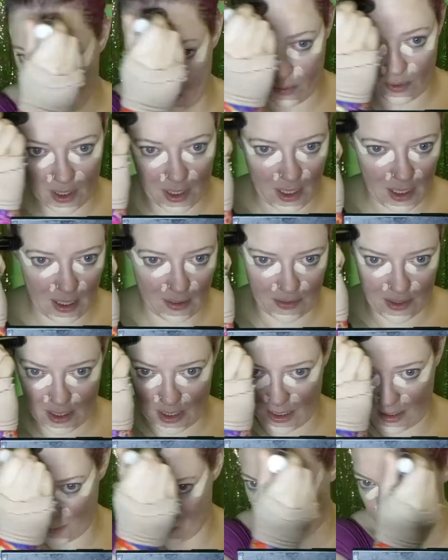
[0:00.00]
I'd really love to
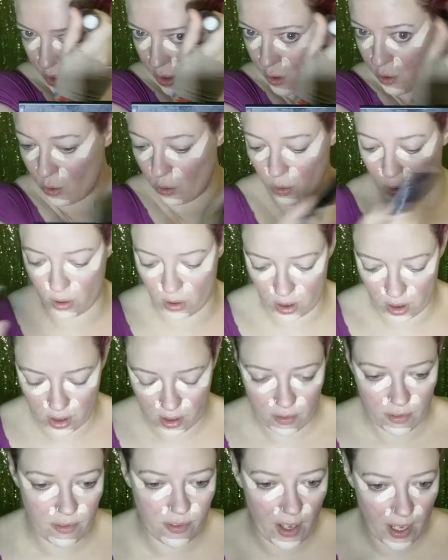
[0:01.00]
hear what your
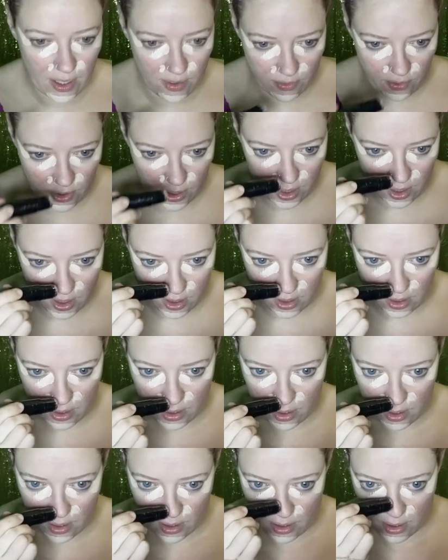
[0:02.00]
favorite
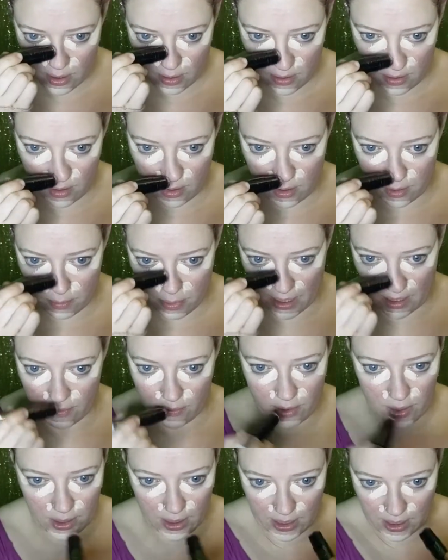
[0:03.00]

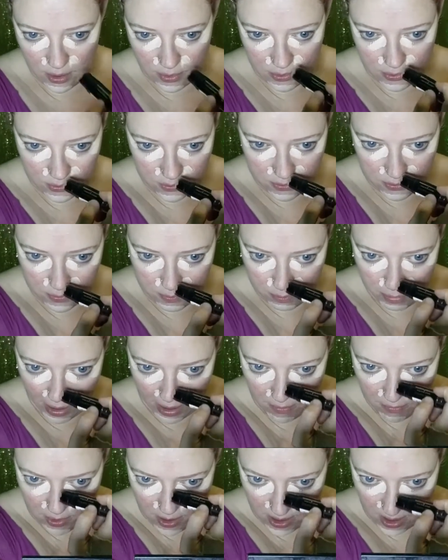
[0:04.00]
pain relief,
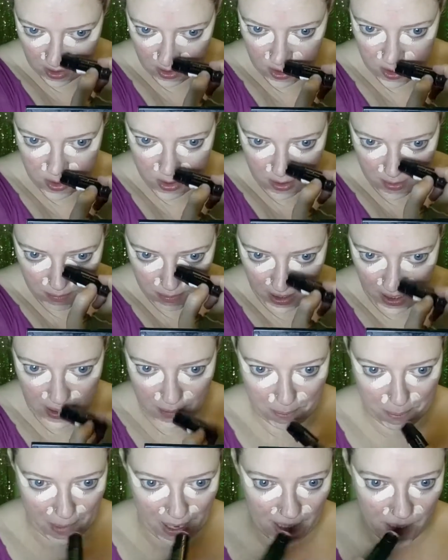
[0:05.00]
pain reduction,
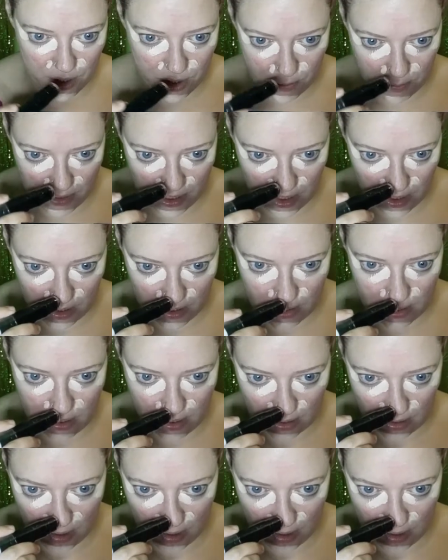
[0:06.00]
pain management